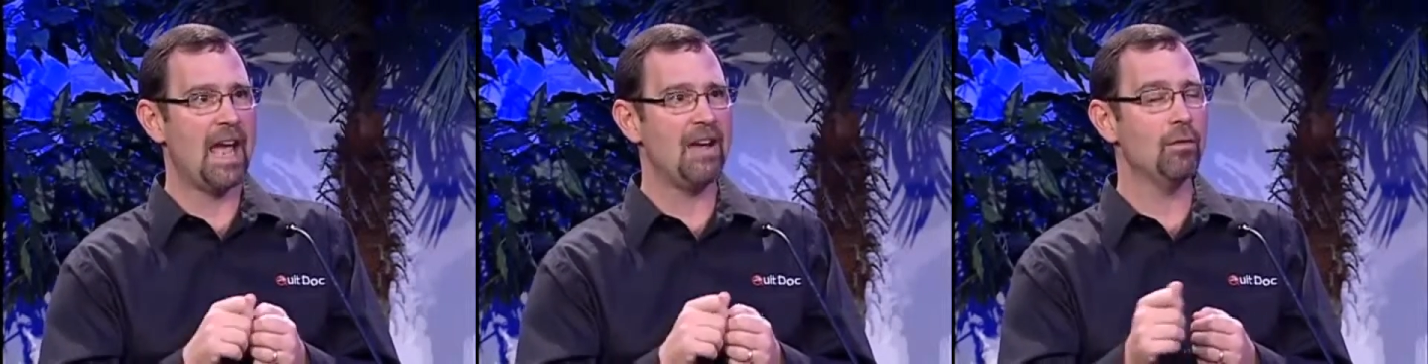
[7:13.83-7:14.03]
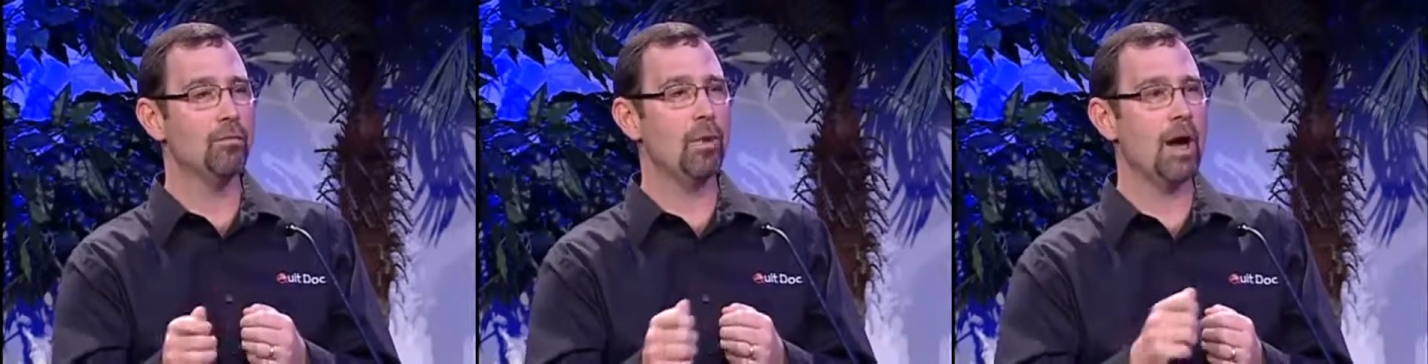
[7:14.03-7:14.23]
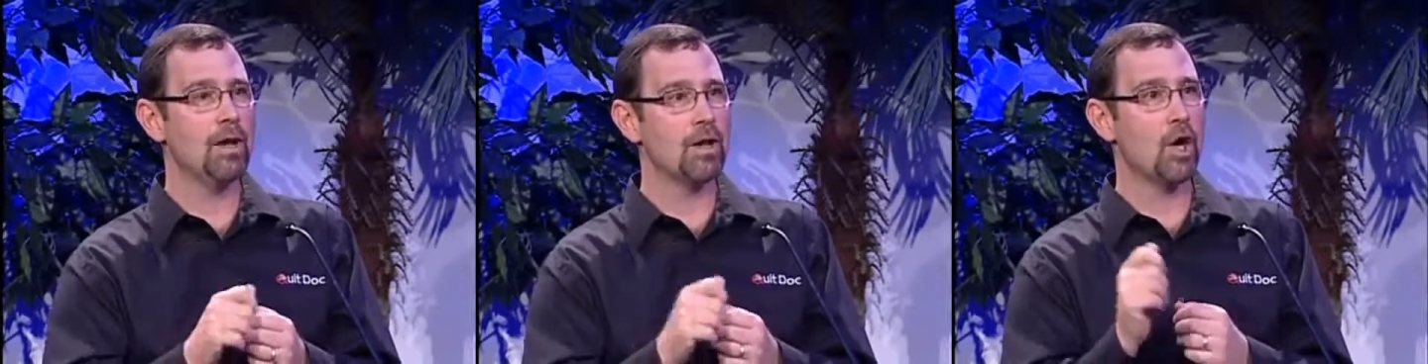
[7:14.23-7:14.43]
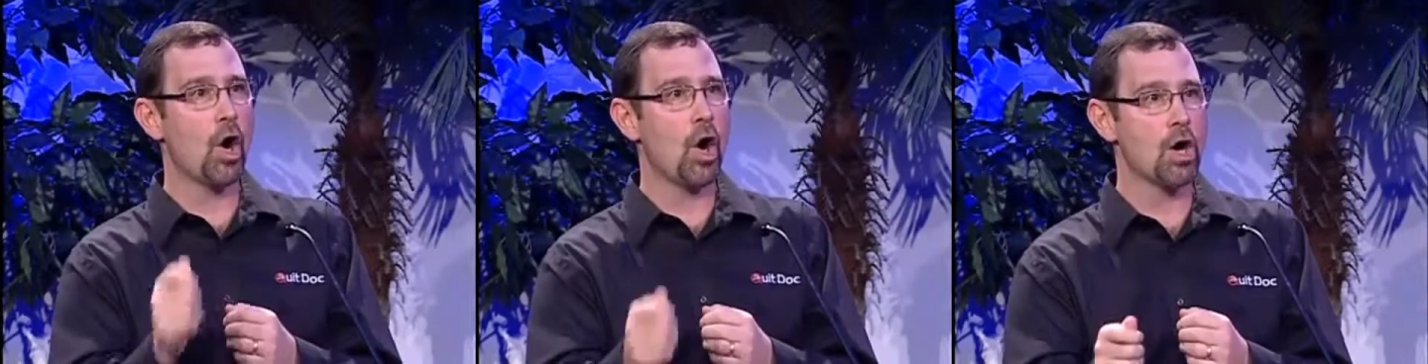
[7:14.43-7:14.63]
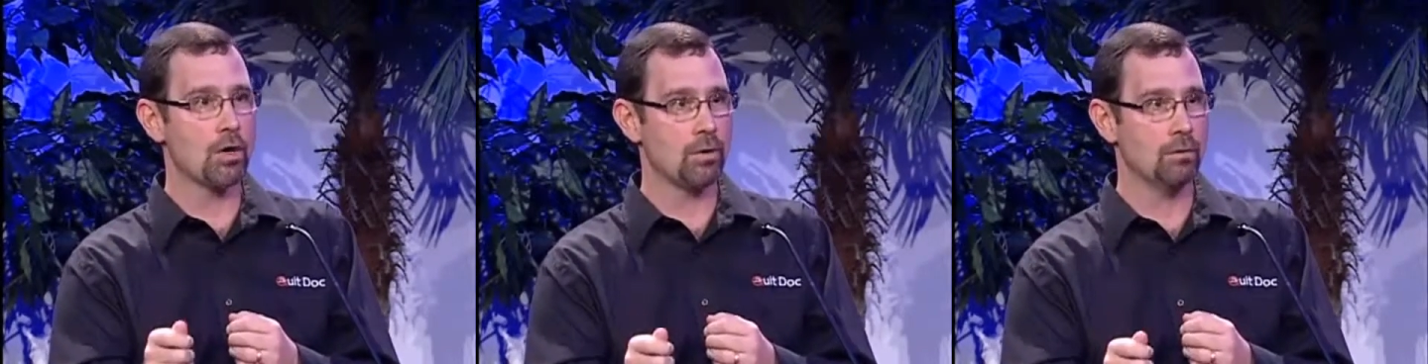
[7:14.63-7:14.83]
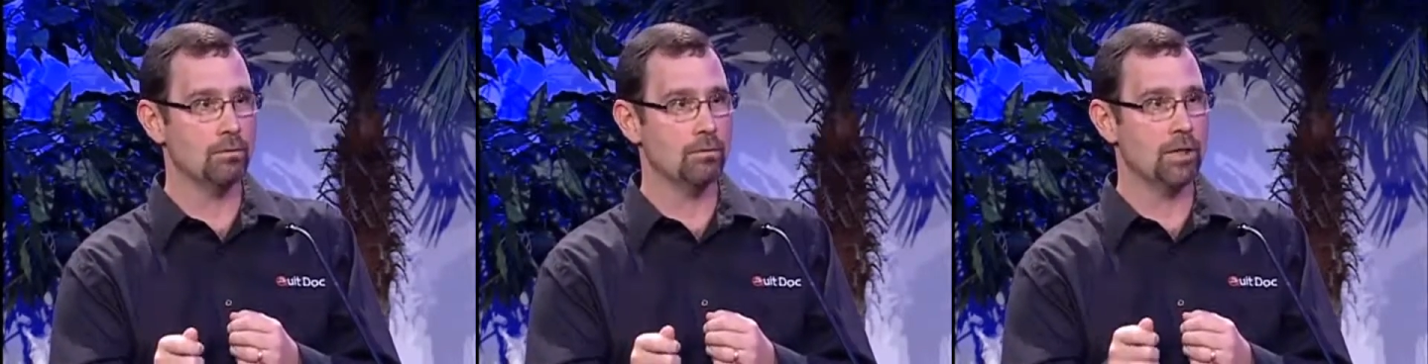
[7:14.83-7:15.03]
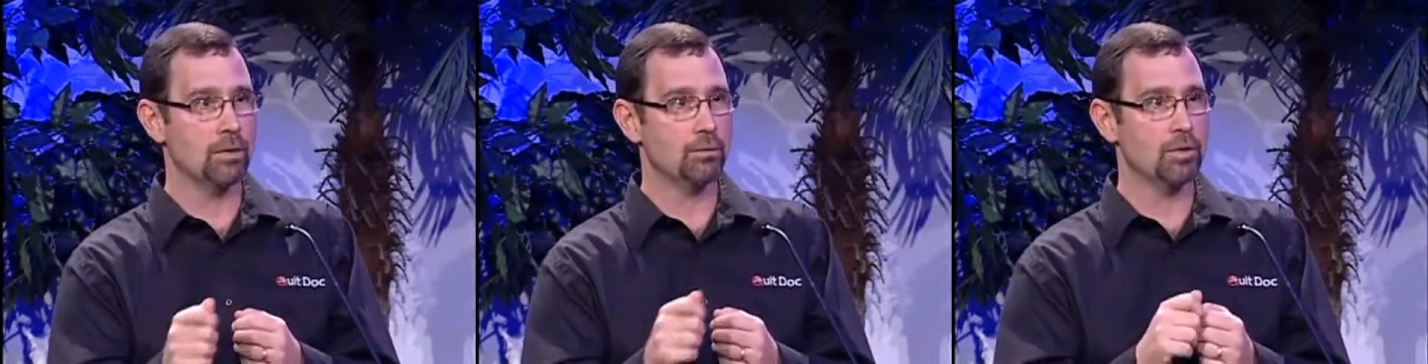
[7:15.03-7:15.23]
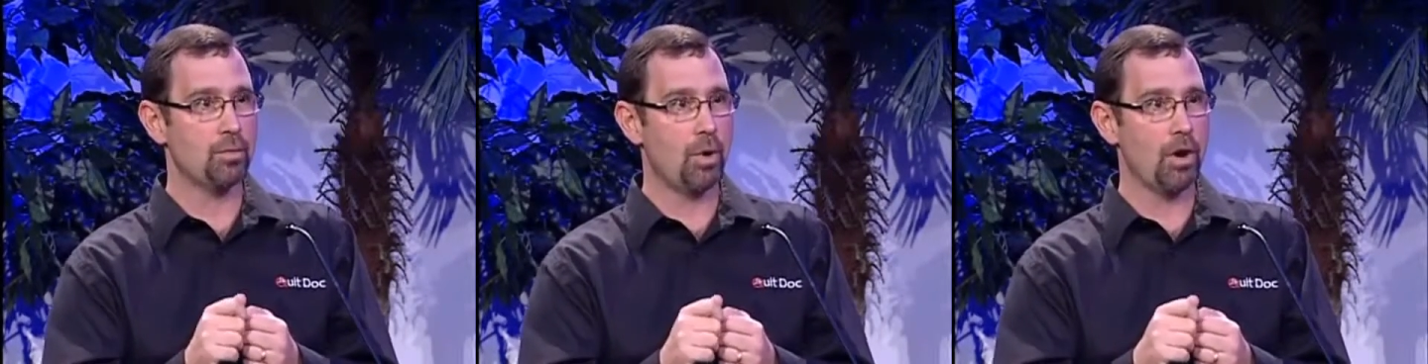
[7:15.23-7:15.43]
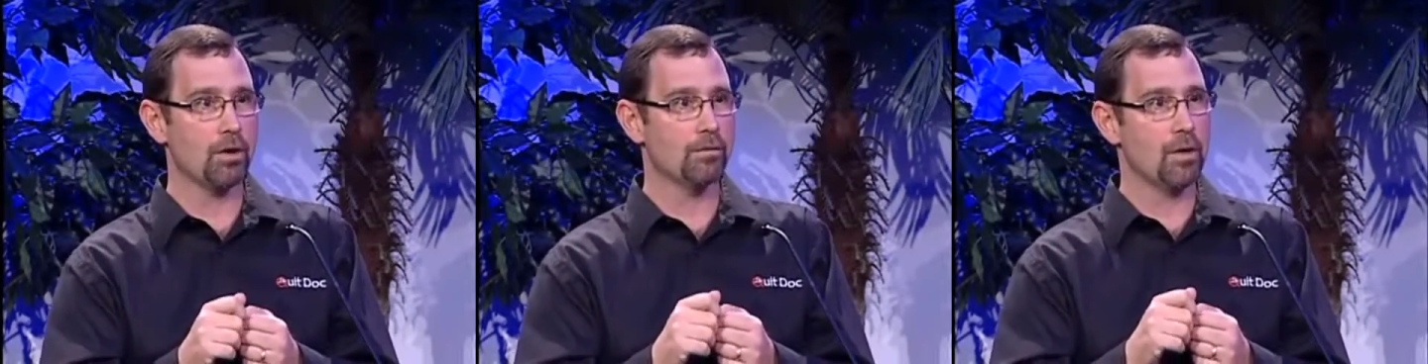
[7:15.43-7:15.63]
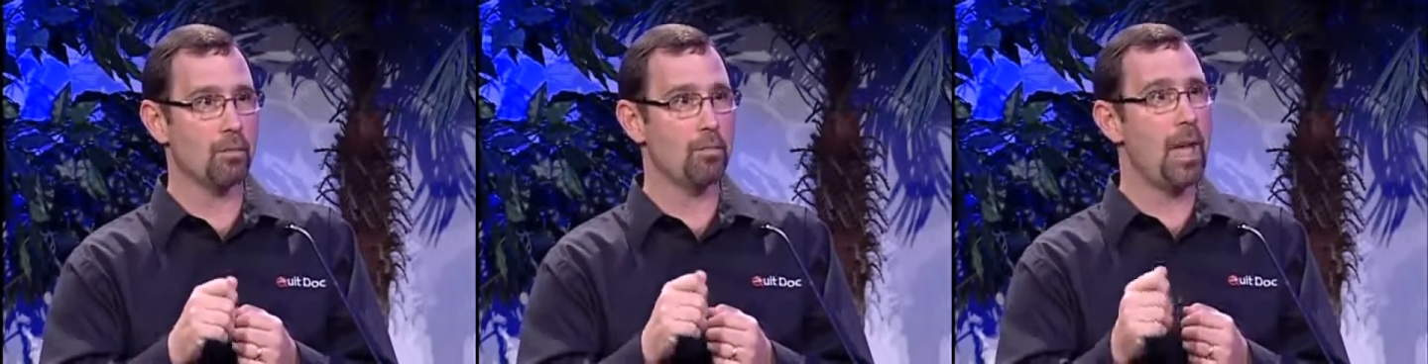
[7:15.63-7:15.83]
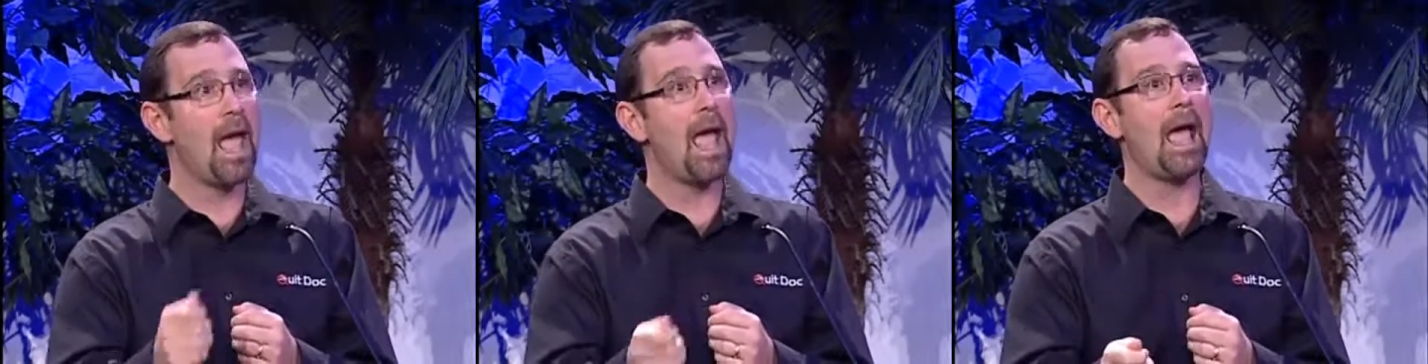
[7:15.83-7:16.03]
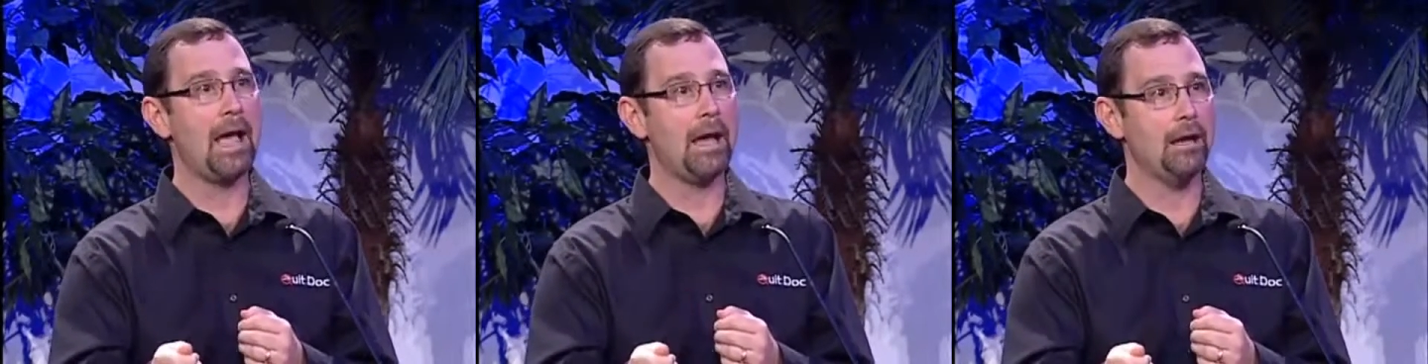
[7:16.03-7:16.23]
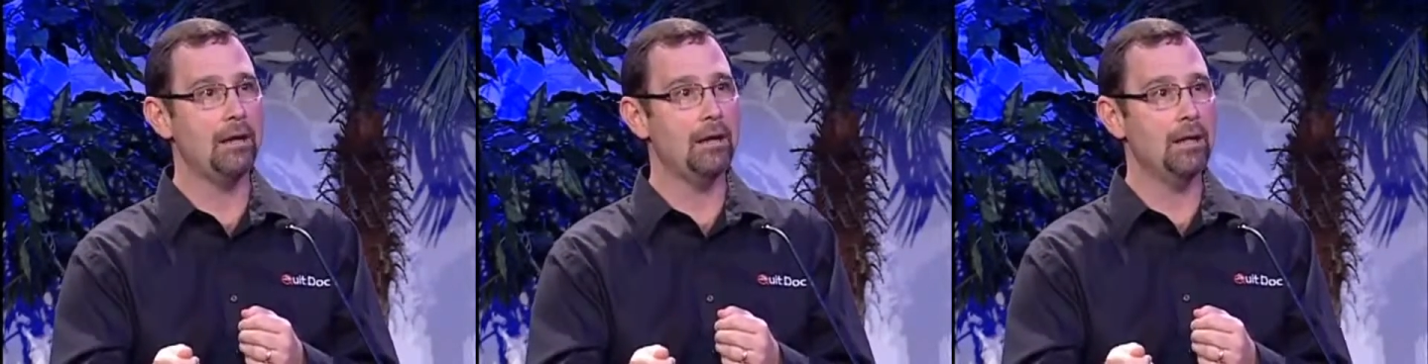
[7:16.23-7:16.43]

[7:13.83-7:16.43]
Gave them by the carton. This was part of their pay.